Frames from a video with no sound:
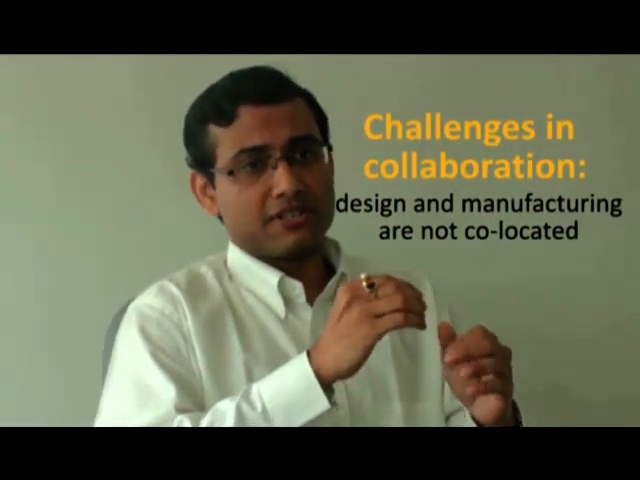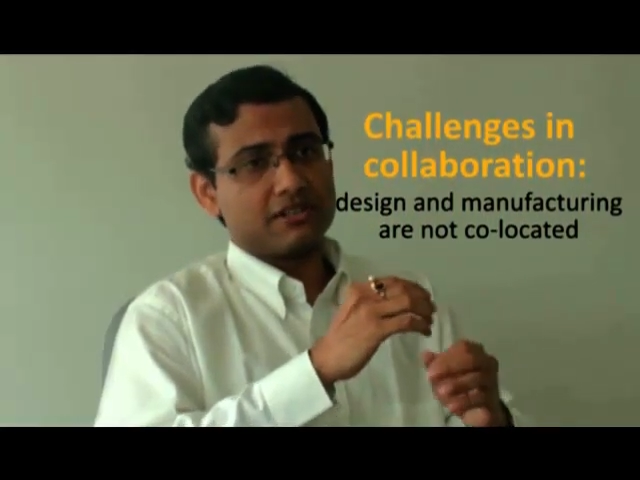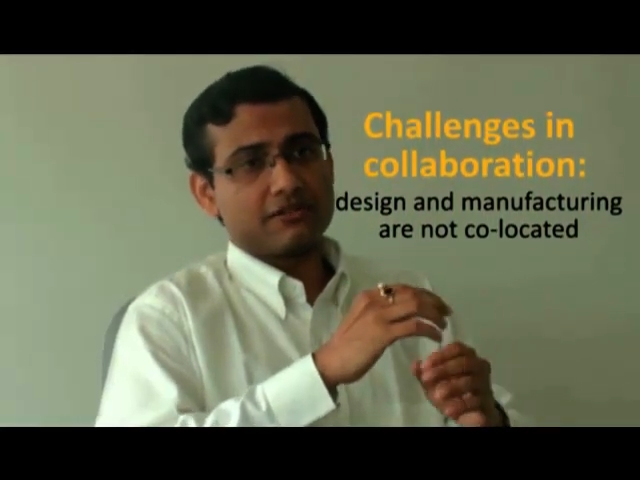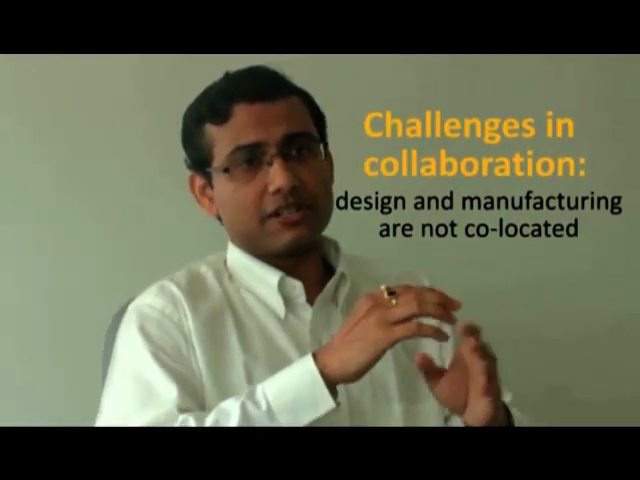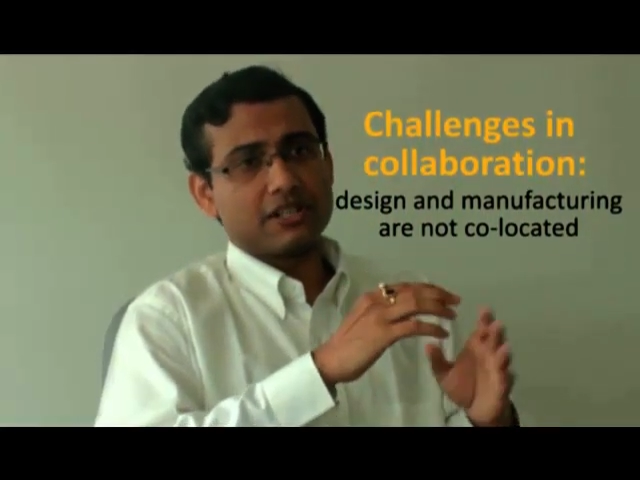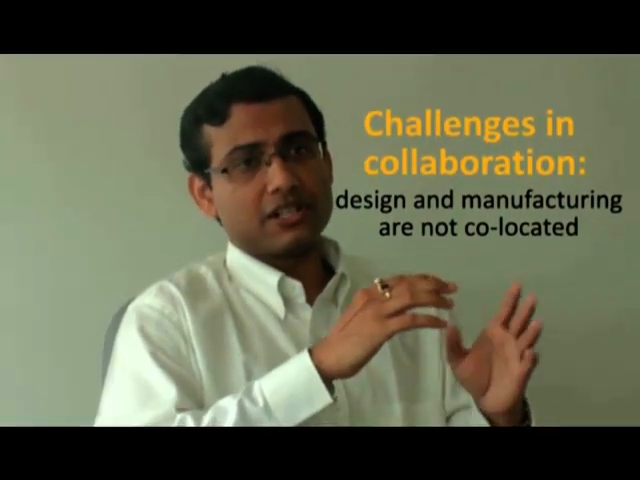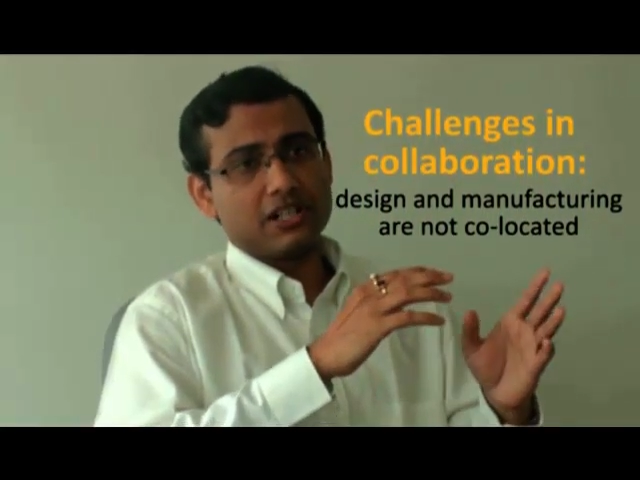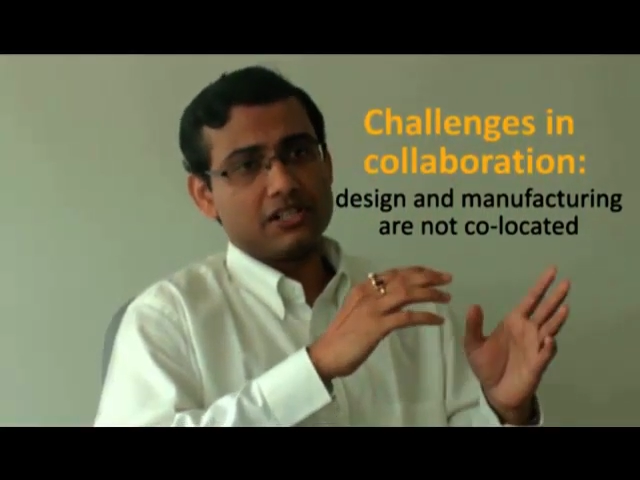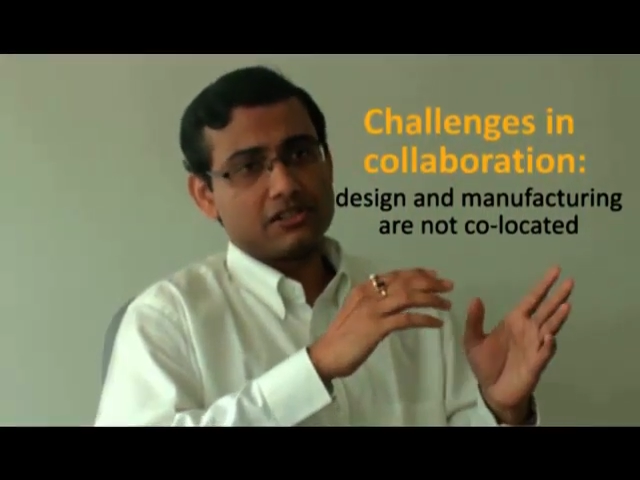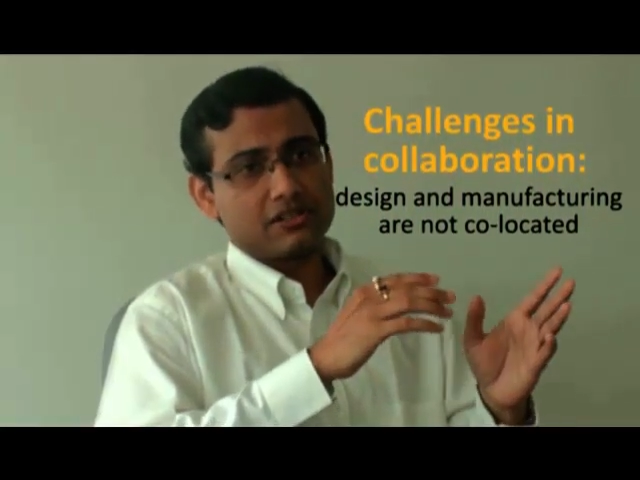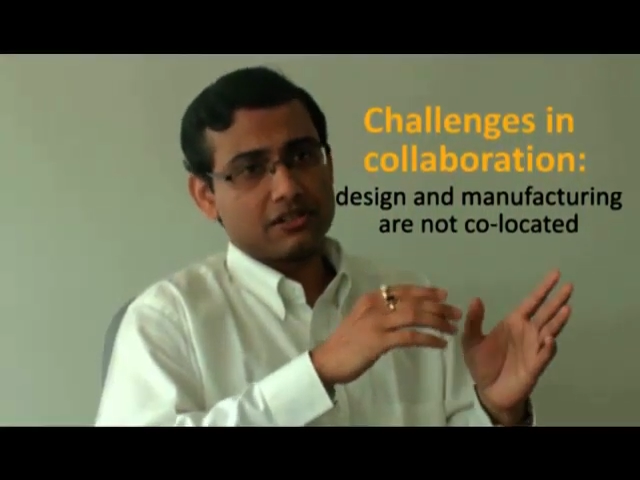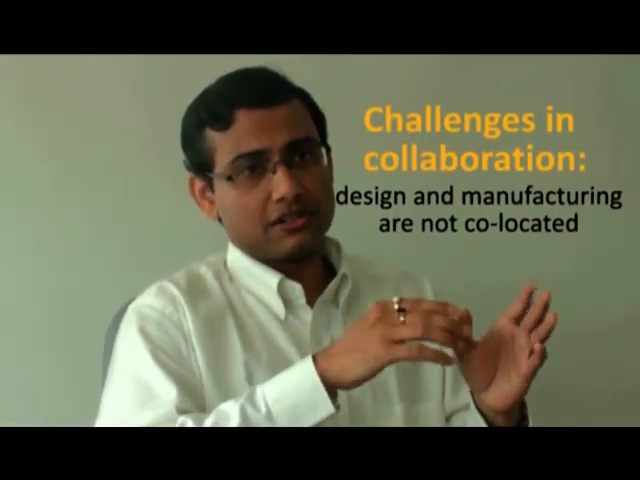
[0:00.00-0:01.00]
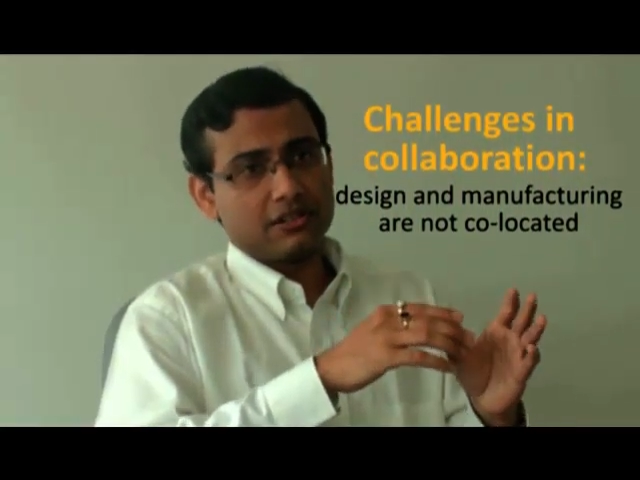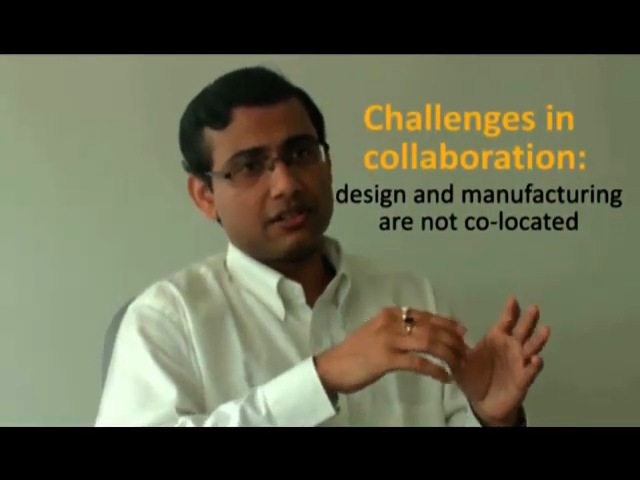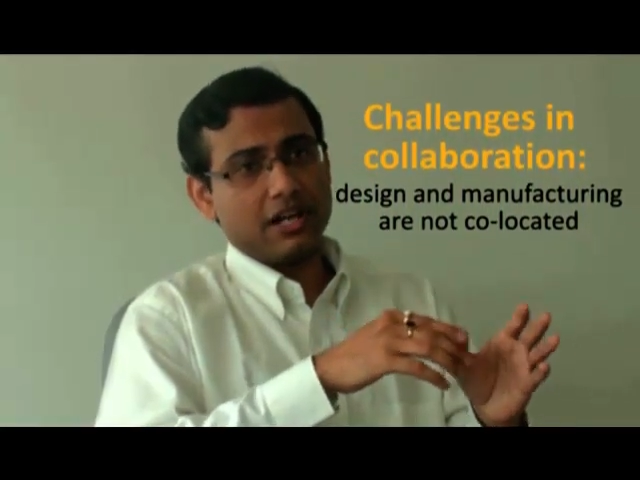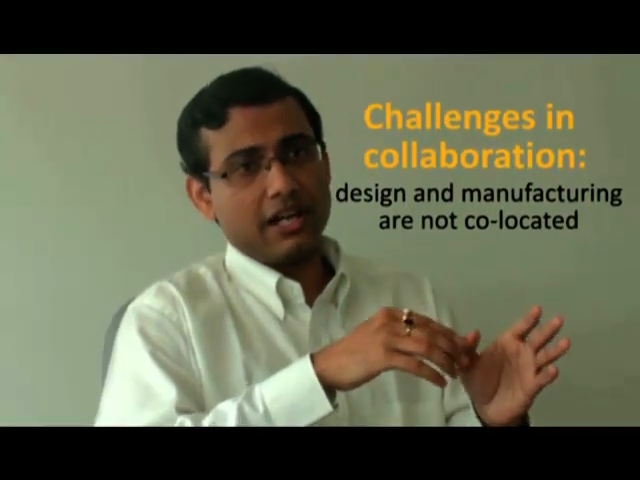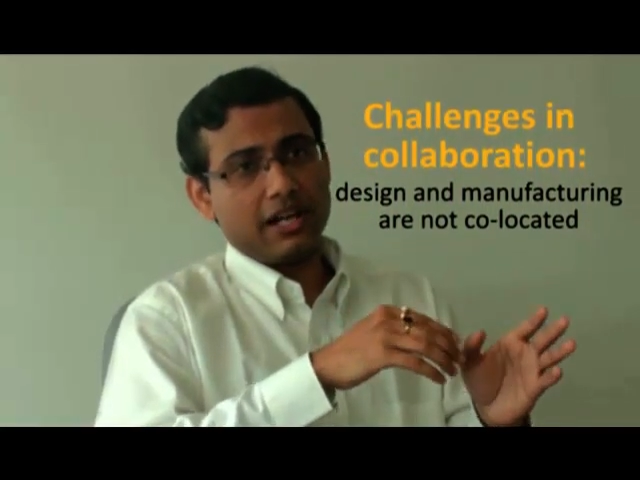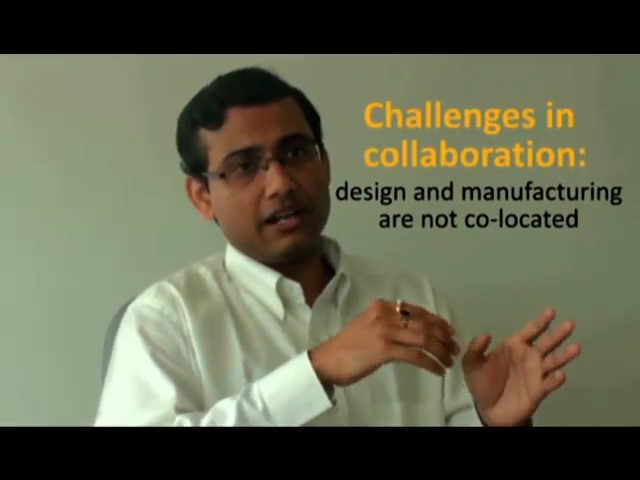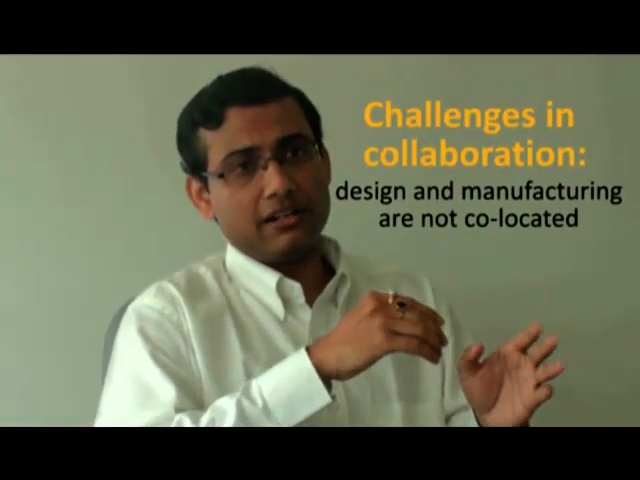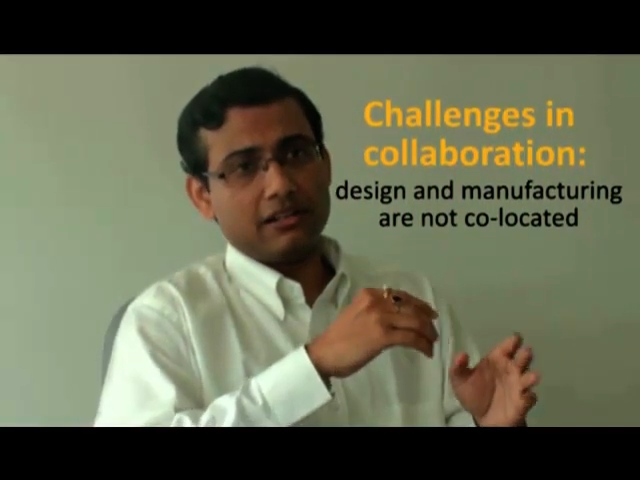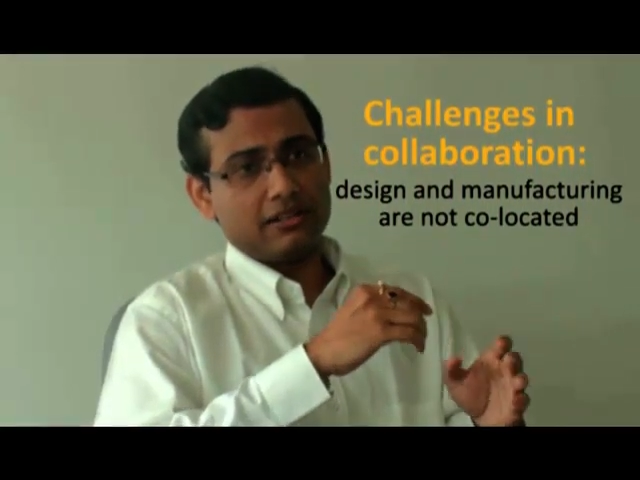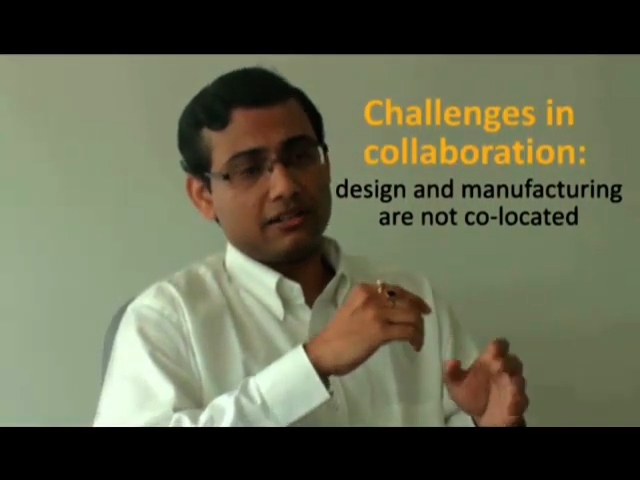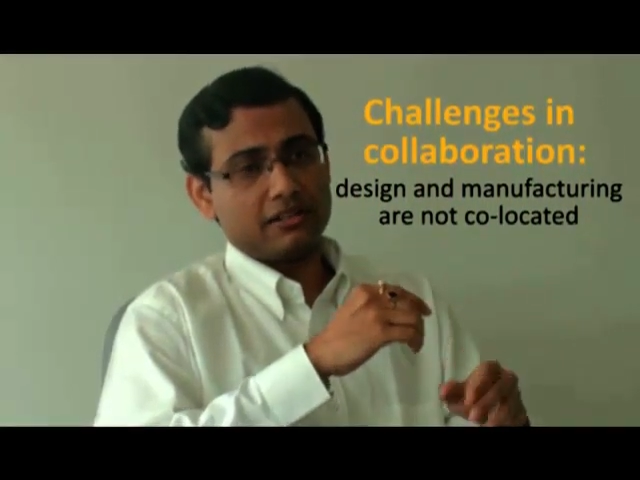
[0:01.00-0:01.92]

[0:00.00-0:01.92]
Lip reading: with different cultures and